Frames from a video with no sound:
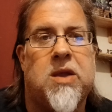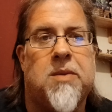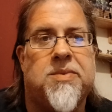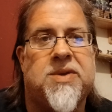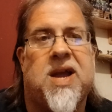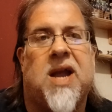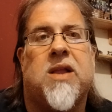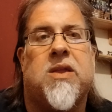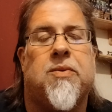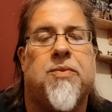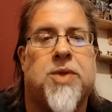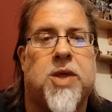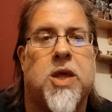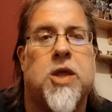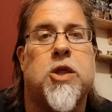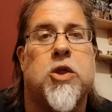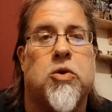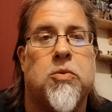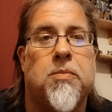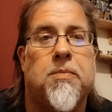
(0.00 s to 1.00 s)
objective
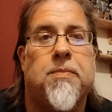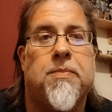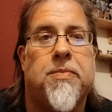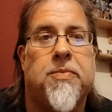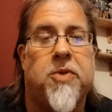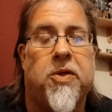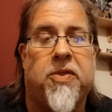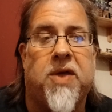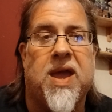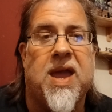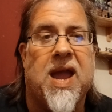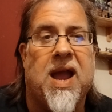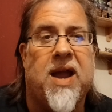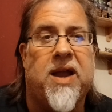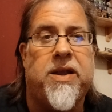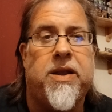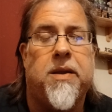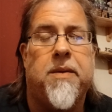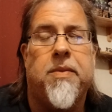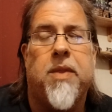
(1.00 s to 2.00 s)
system that they
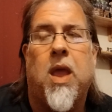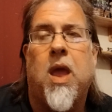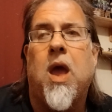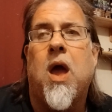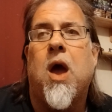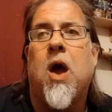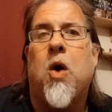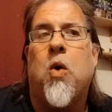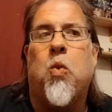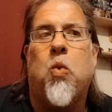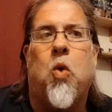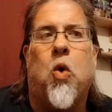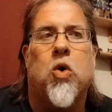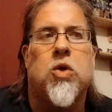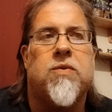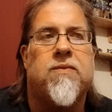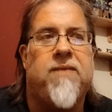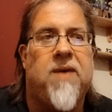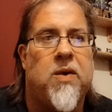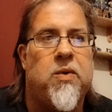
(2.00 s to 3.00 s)
had
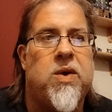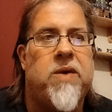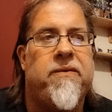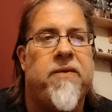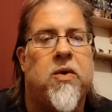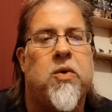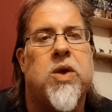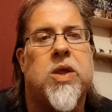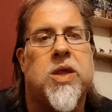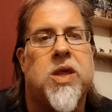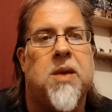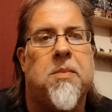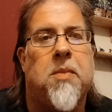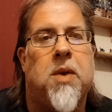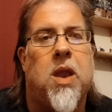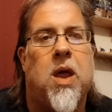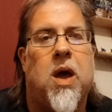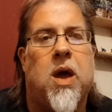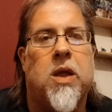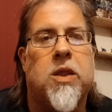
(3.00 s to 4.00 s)
was very, very
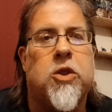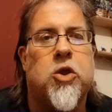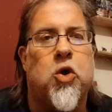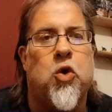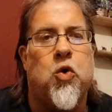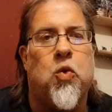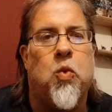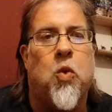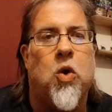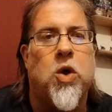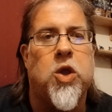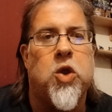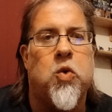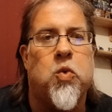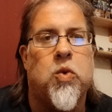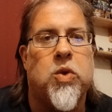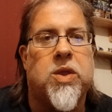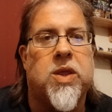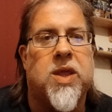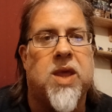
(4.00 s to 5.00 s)
similar to what you
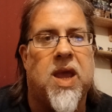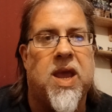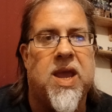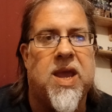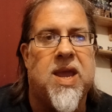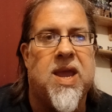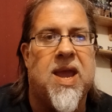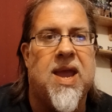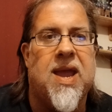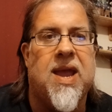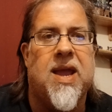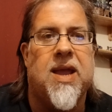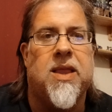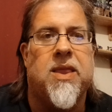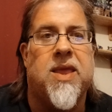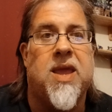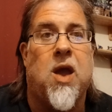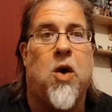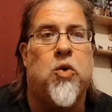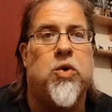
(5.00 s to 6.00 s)
would see in
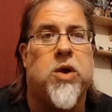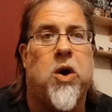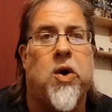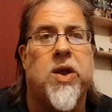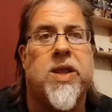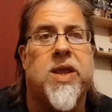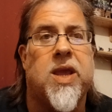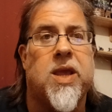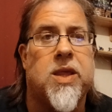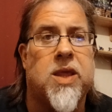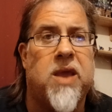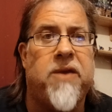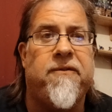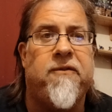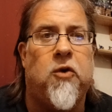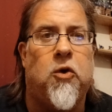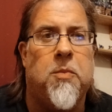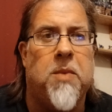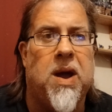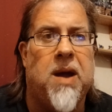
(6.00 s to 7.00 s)
the old ITC
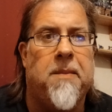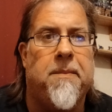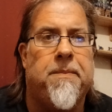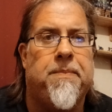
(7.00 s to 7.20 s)
format.